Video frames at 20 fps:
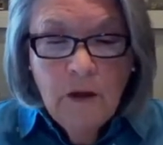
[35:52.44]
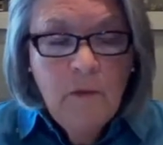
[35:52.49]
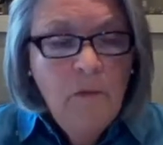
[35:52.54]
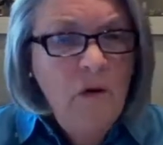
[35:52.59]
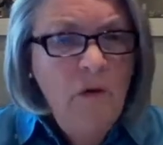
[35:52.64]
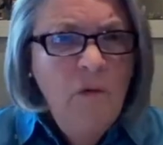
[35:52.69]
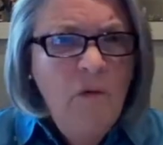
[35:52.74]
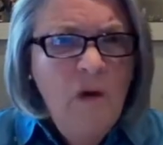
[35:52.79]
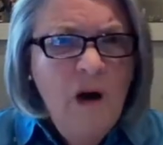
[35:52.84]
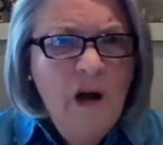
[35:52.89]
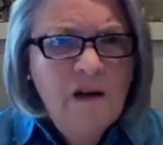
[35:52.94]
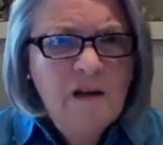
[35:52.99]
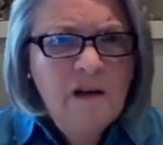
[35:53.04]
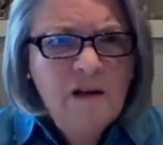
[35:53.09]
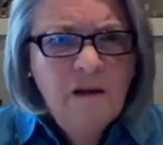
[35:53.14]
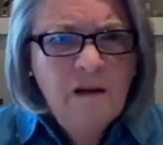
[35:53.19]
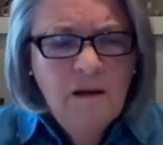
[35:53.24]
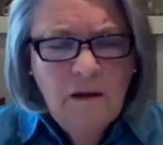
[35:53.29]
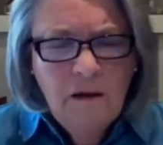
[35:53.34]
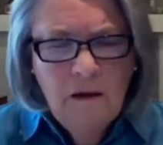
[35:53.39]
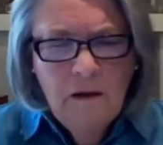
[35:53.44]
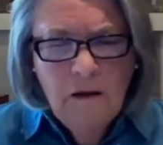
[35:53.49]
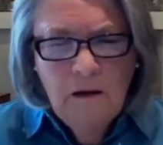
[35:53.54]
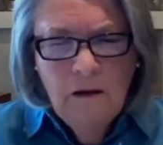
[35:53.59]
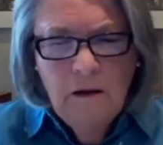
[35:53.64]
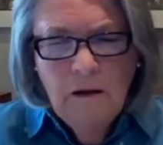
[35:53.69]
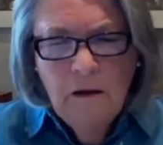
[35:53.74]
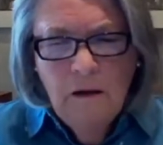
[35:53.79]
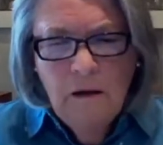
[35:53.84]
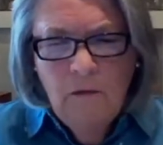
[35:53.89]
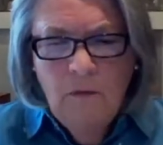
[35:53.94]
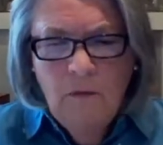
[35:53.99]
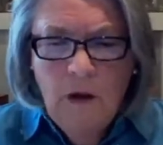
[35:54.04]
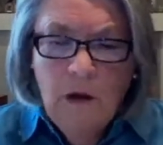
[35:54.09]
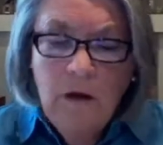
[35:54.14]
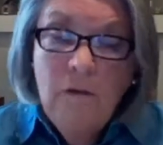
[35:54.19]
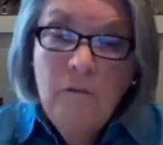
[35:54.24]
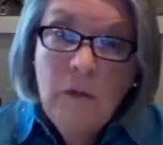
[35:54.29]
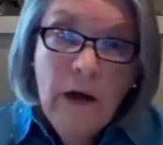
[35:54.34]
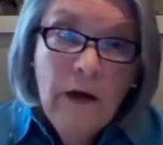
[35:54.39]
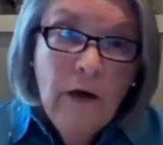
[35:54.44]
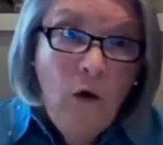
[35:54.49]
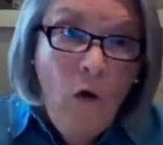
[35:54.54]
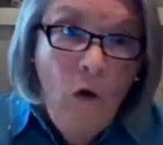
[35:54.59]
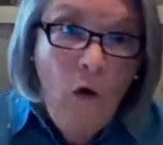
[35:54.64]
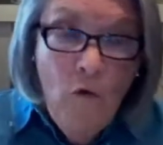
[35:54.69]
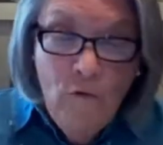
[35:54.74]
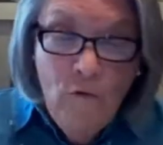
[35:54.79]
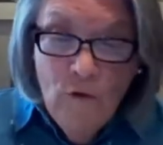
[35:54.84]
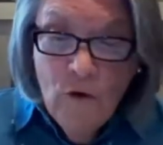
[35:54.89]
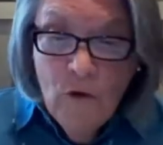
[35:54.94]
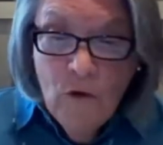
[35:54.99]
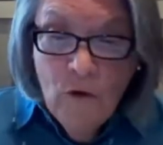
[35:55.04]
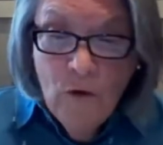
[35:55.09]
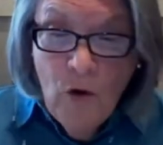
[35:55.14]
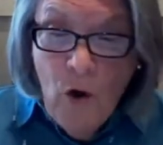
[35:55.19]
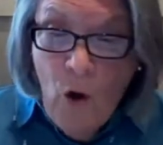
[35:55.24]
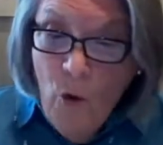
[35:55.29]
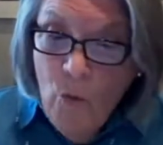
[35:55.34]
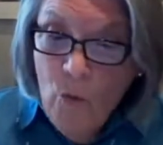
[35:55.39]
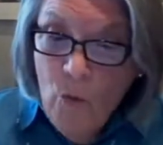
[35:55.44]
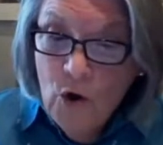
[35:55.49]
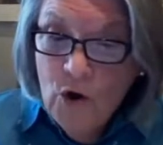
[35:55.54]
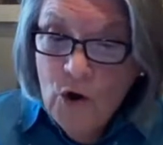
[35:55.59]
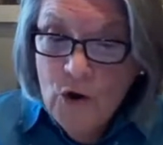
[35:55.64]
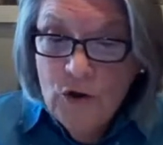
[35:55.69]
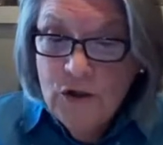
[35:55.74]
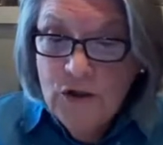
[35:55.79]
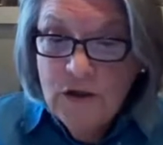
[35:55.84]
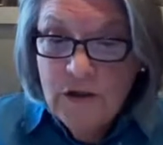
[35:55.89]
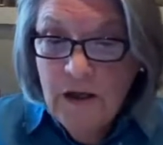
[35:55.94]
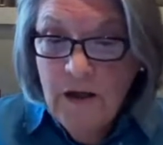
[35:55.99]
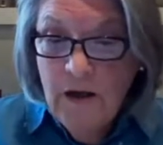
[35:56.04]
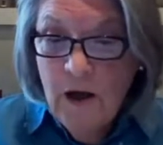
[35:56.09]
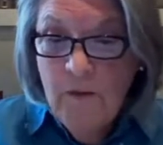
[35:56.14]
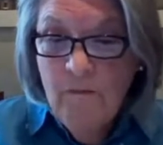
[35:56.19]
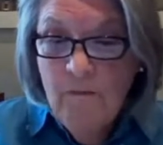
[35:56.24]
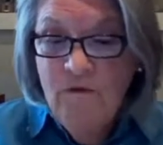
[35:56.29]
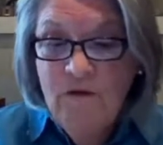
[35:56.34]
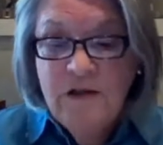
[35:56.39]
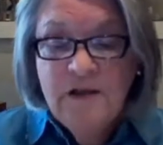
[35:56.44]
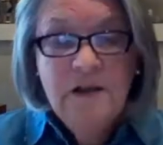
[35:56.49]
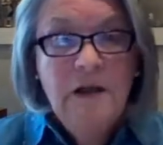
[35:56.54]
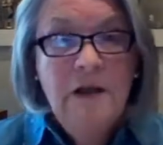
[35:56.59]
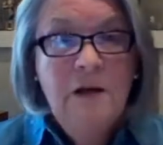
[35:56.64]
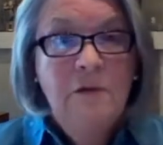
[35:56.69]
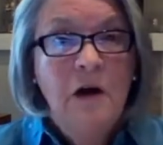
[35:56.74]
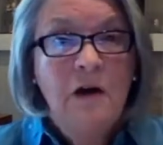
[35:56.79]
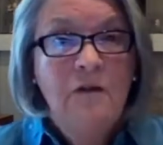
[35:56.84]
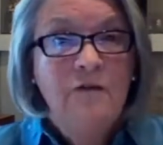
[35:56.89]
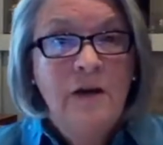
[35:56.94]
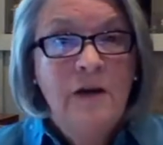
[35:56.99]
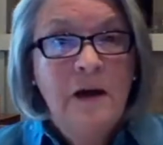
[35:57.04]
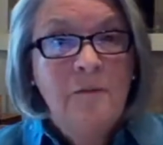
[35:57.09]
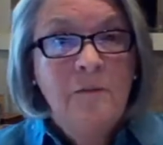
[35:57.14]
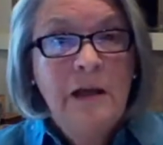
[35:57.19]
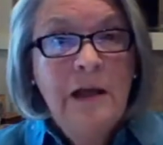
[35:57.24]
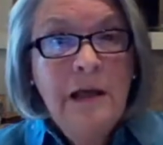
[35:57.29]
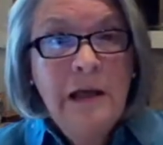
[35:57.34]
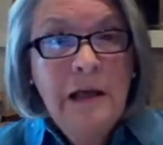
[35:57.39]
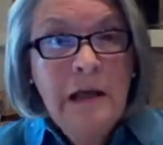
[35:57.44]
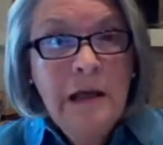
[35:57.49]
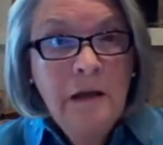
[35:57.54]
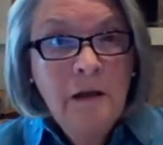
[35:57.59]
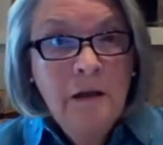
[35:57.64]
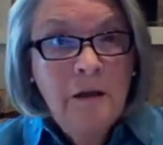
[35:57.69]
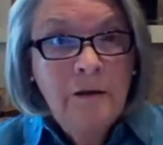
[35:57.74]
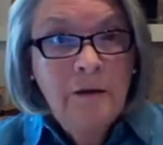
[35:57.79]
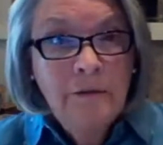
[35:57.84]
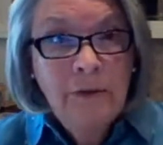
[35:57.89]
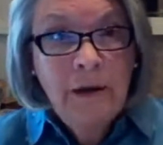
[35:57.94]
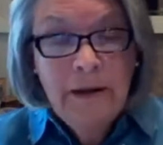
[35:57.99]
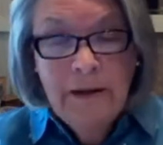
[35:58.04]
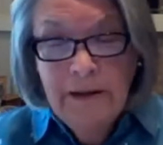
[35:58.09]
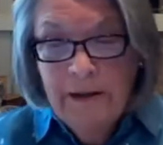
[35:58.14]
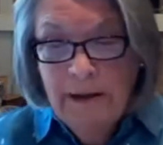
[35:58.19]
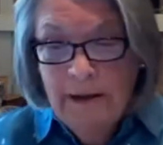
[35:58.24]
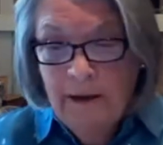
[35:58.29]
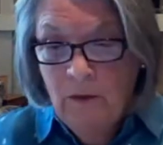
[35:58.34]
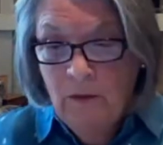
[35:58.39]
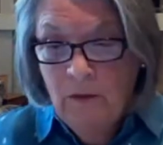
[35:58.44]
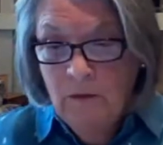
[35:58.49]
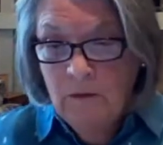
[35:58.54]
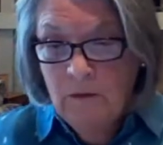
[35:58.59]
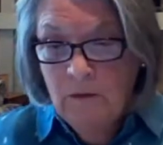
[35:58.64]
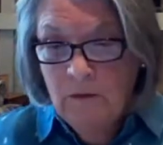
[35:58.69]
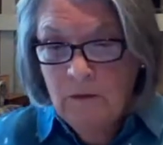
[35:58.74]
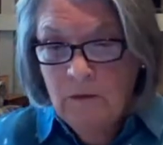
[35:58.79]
About what? Well, my co workers think I'm visiting my family in England right now.